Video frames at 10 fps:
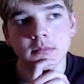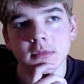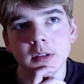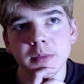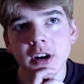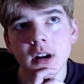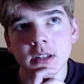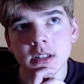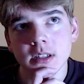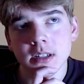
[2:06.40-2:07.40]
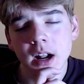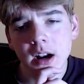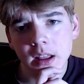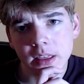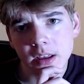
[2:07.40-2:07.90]
to be honest, now that
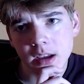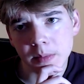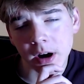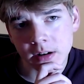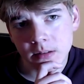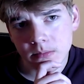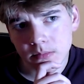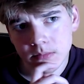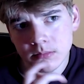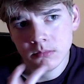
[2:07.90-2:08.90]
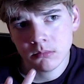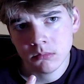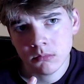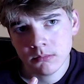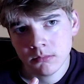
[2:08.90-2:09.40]
I think about it,
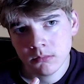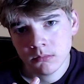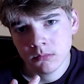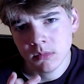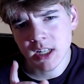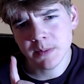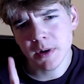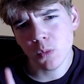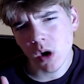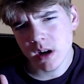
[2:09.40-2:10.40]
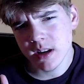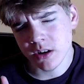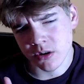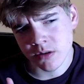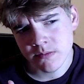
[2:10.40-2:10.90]
it's been one
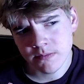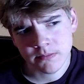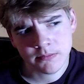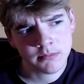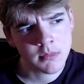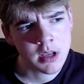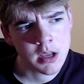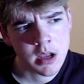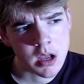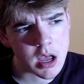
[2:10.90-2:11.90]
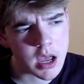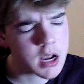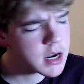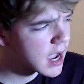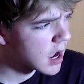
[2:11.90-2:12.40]
year,
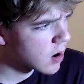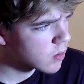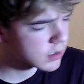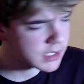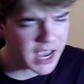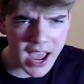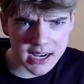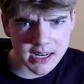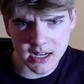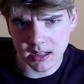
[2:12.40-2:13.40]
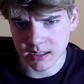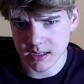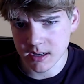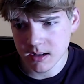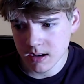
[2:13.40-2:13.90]
and now
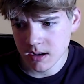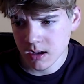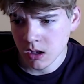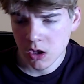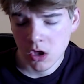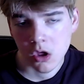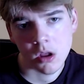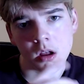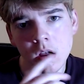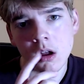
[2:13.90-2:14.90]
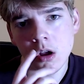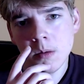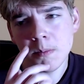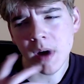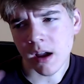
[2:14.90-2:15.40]
technically,
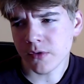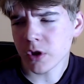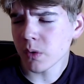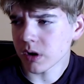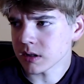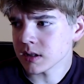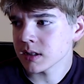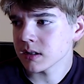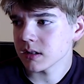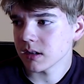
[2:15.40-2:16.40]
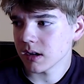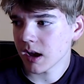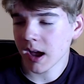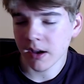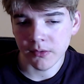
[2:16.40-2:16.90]
my viewers
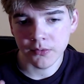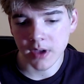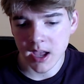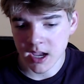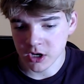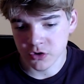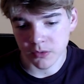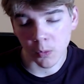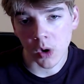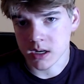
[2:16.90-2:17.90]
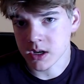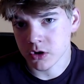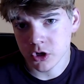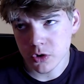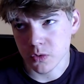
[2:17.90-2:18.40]
have aged one year
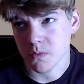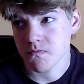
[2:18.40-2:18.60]
too.